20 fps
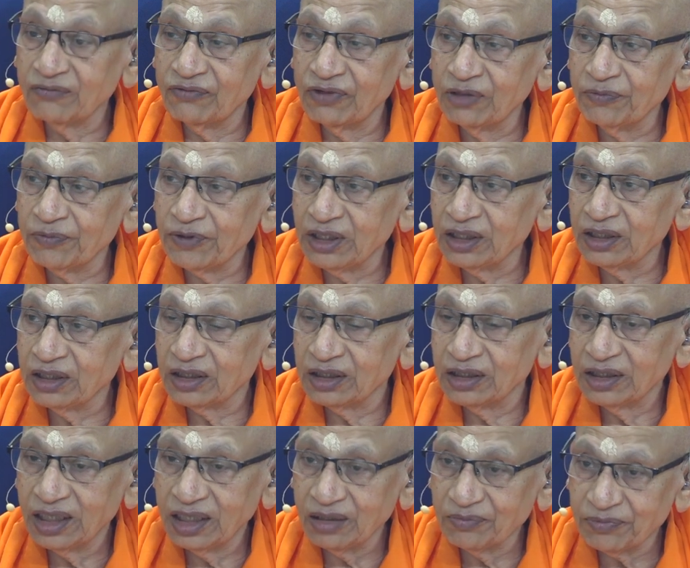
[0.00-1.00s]
weeping,
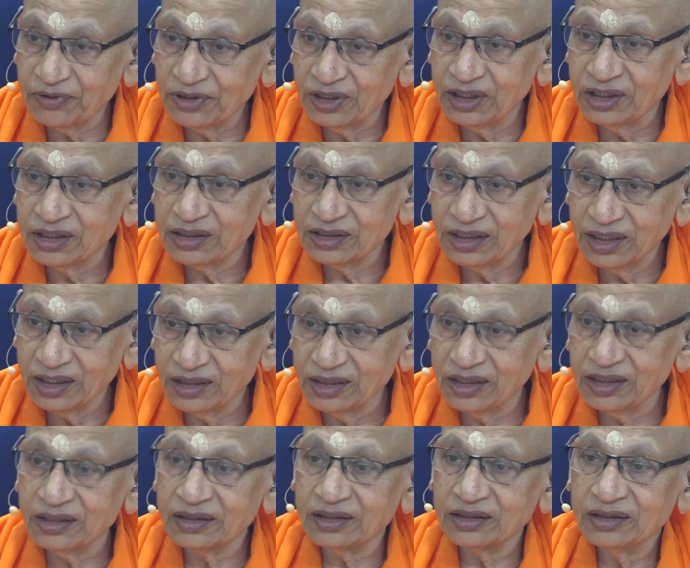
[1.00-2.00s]
unhappiness,
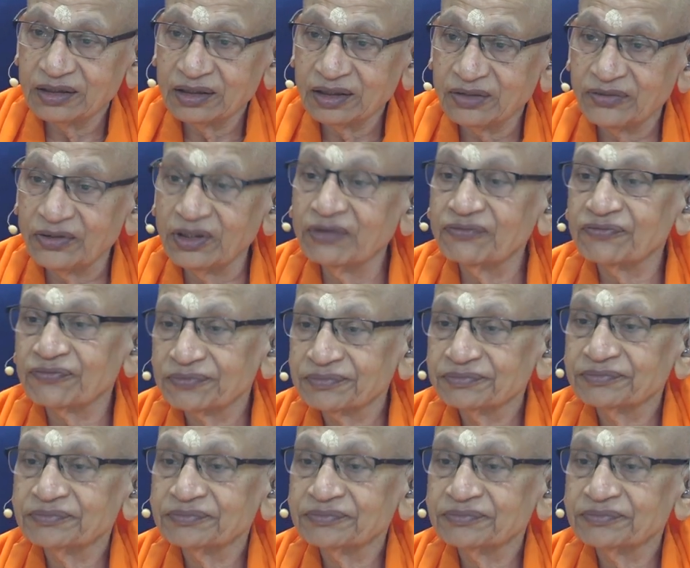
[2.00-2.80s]
sadness, grief.